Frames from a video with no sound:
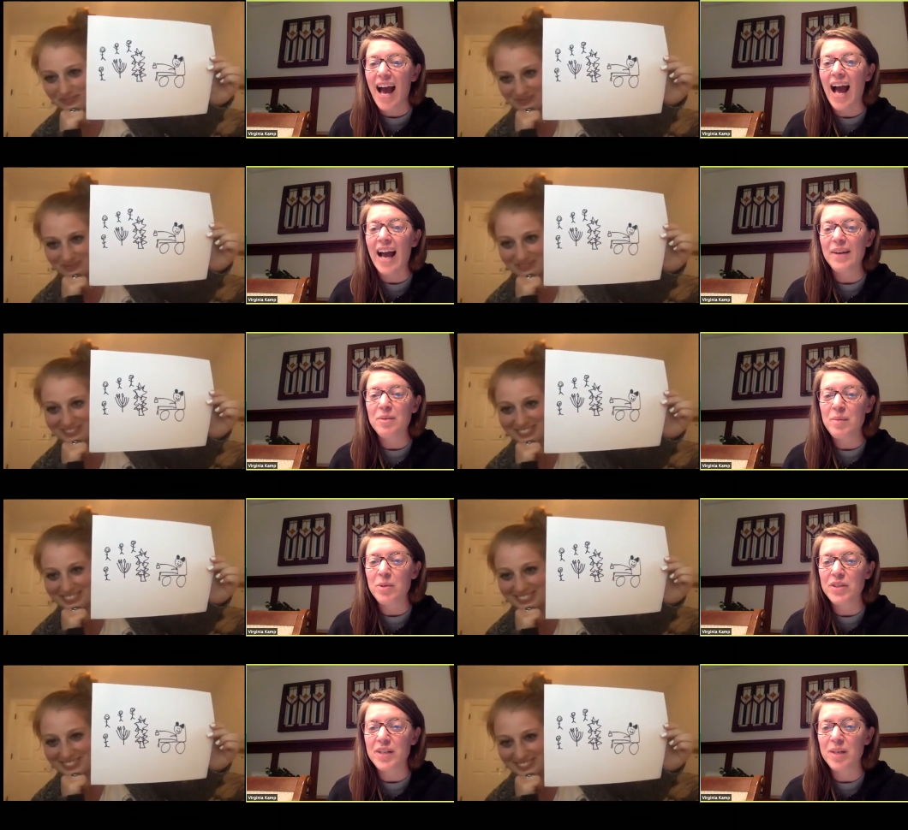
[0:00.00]
Speaker 1: I mm-hmm. remember
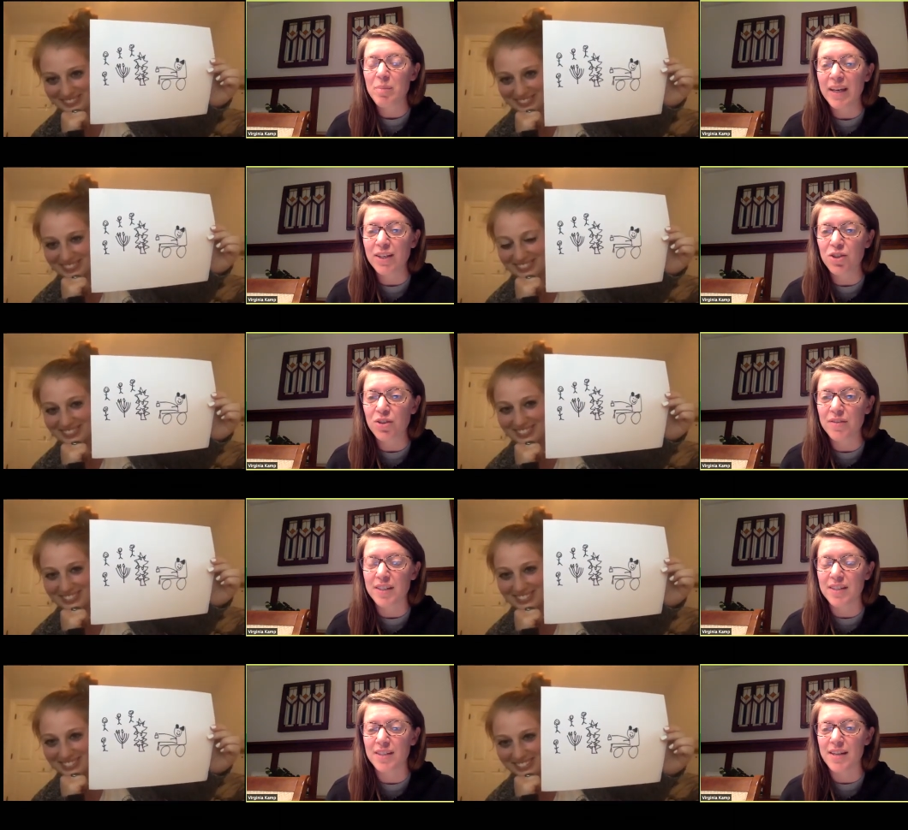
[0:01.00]
seeing a picture of
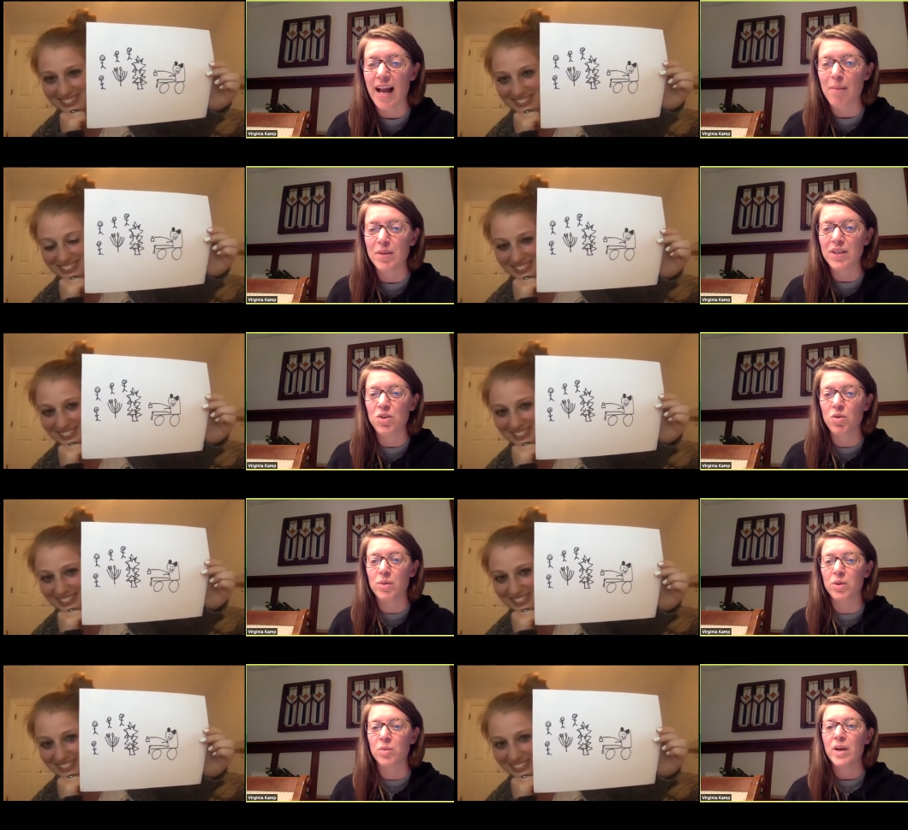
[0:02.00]
this because it happened in your
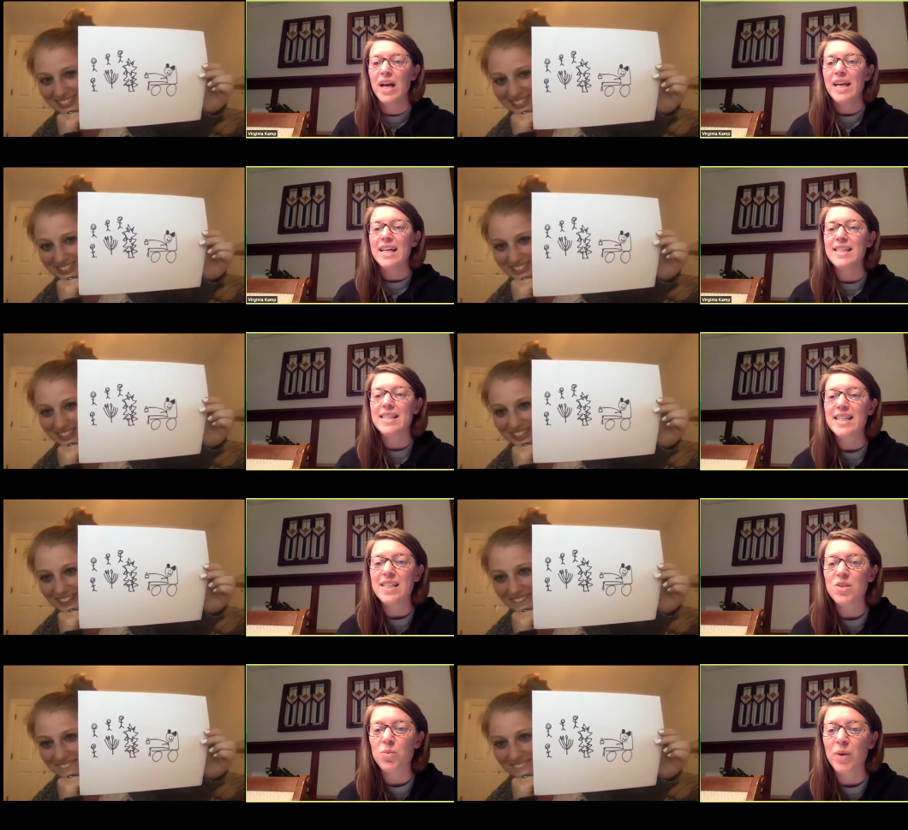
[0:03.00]
room. Is
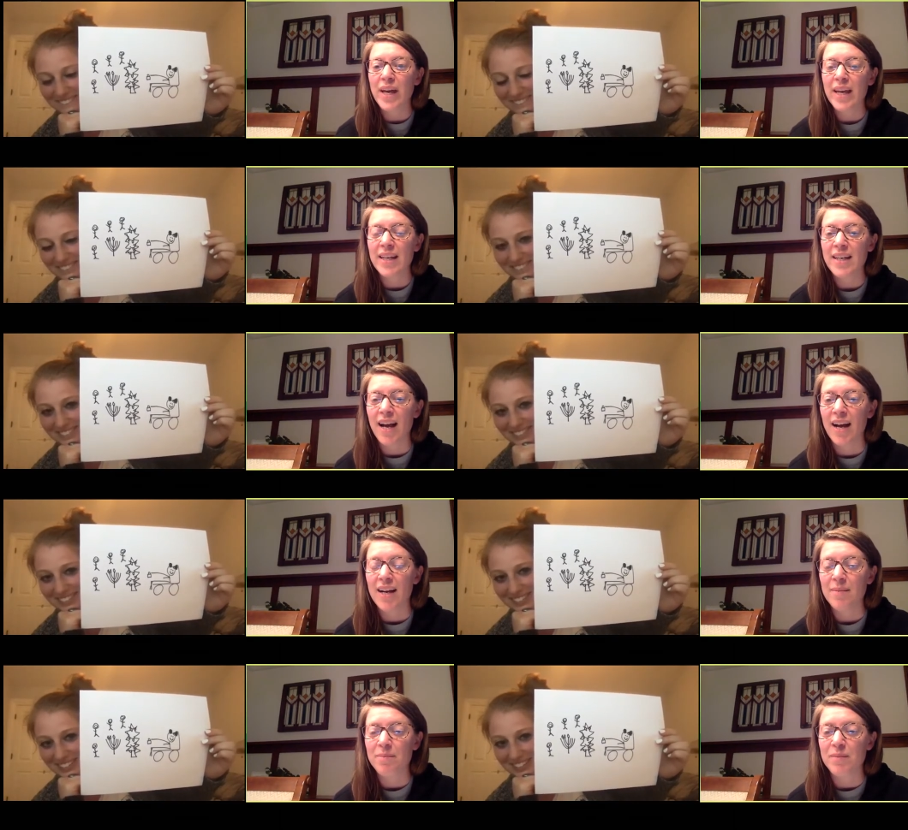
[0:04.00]
this when
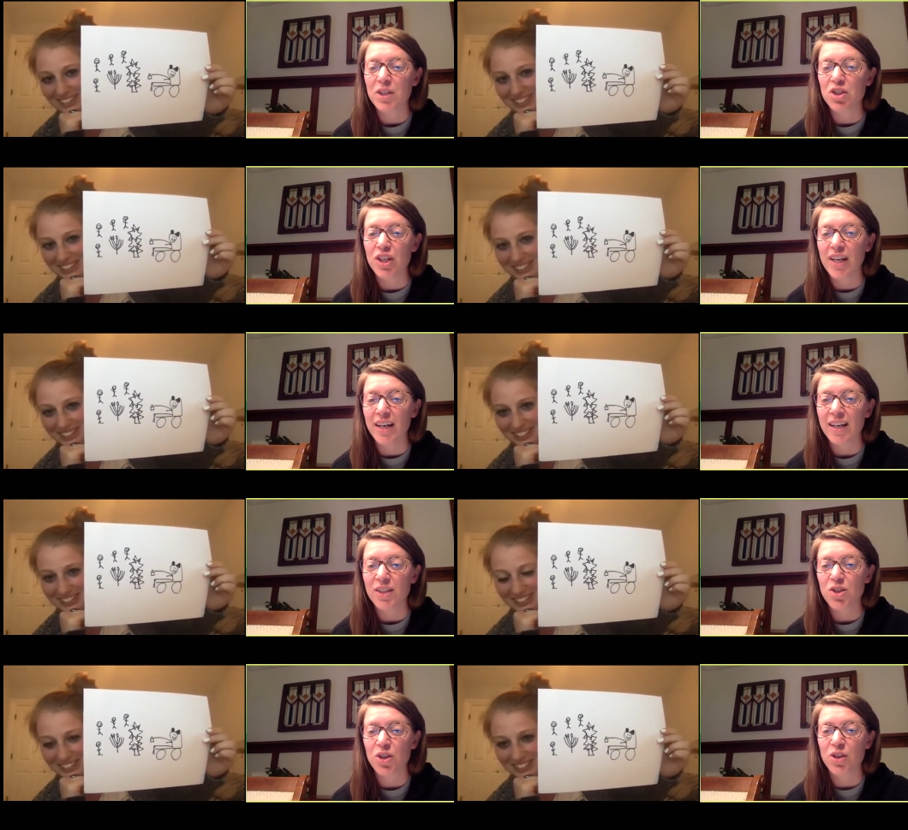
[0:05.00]
um, Gia
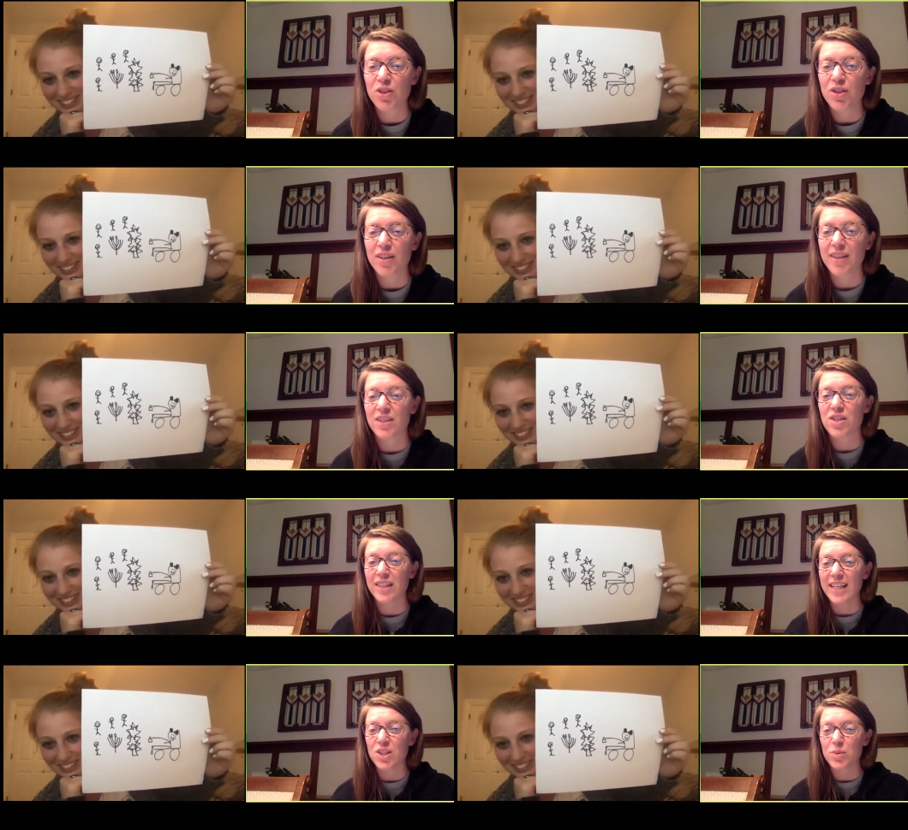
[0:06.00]
turned this
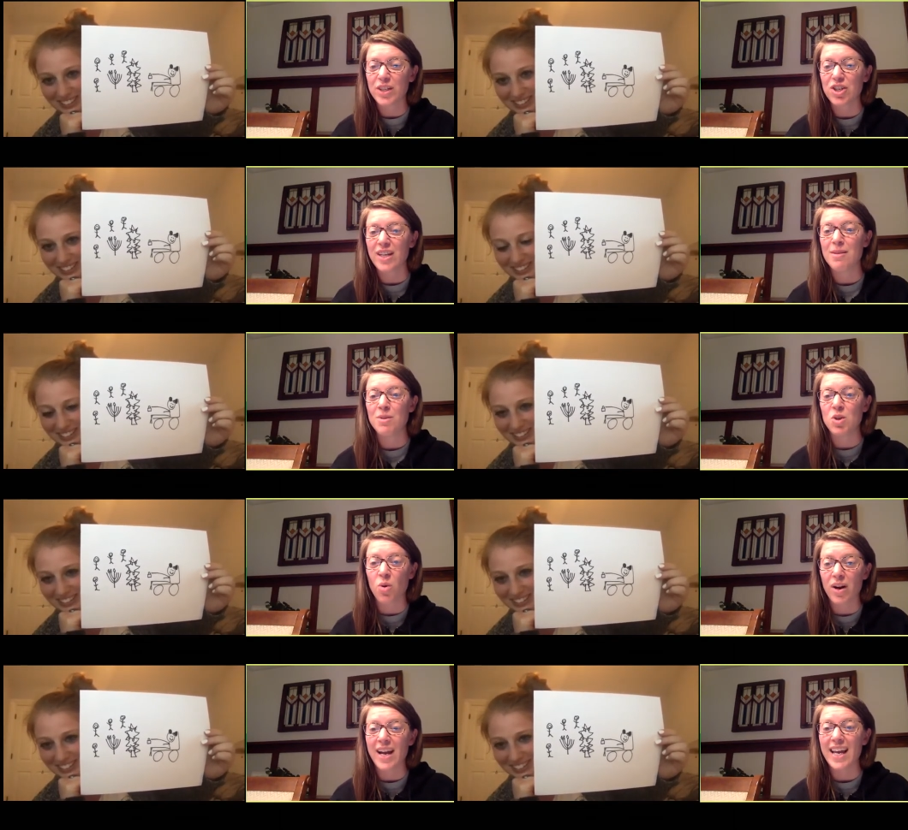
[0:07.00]
light switch and the
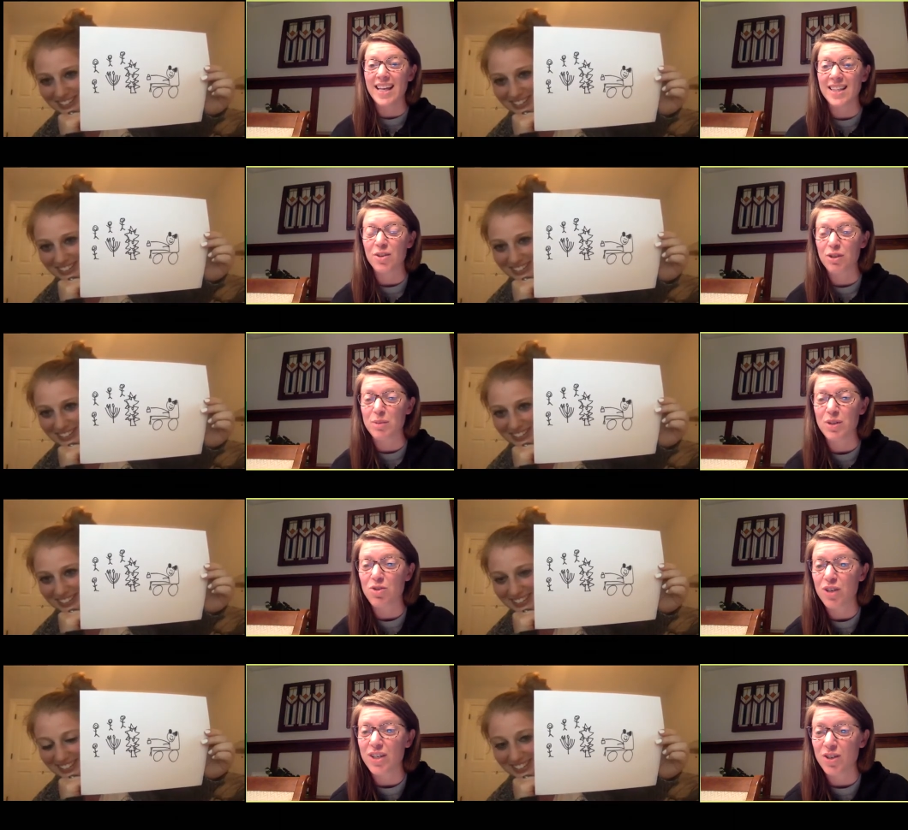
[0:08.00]
menorah and the Christmas
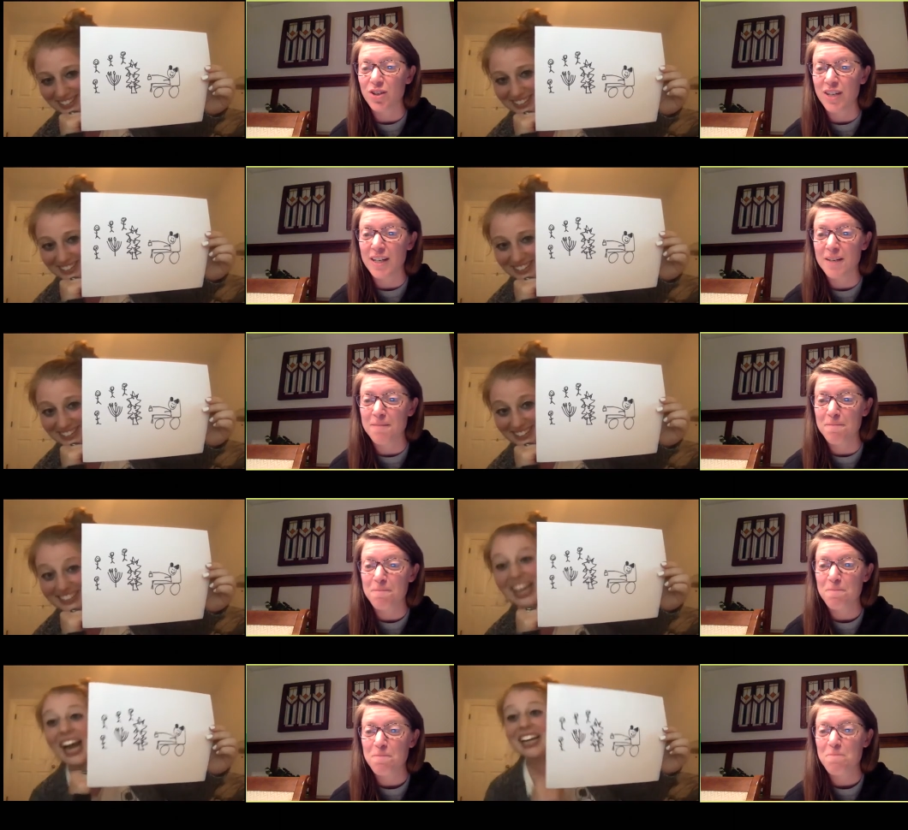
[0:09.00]
tree turned on?
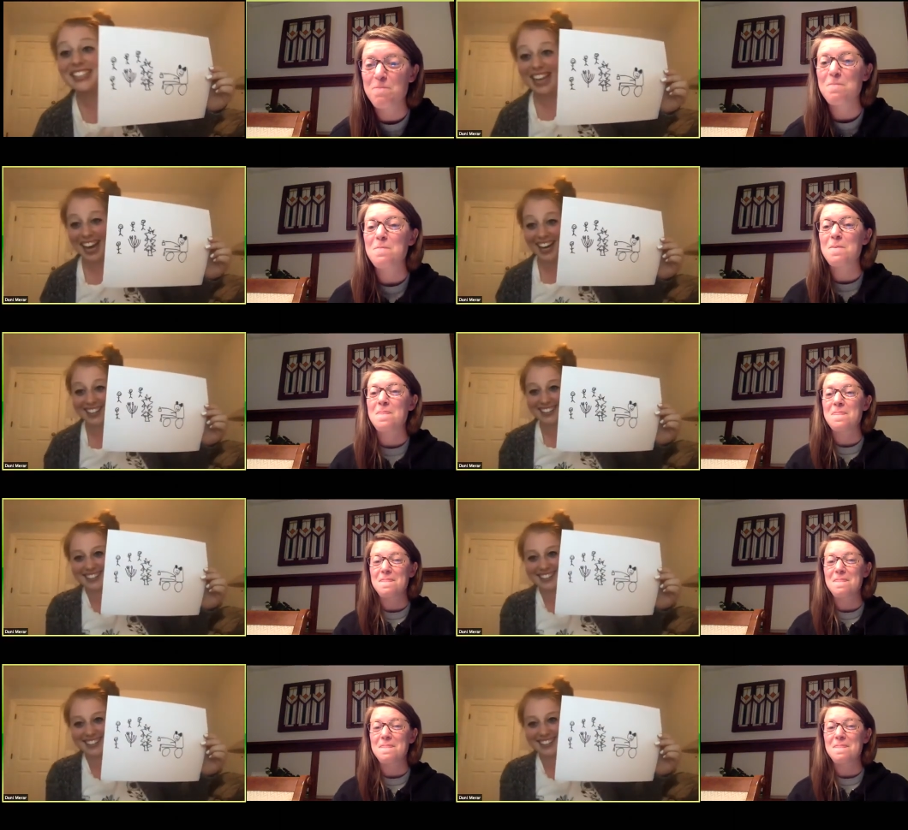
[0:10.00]
Yes.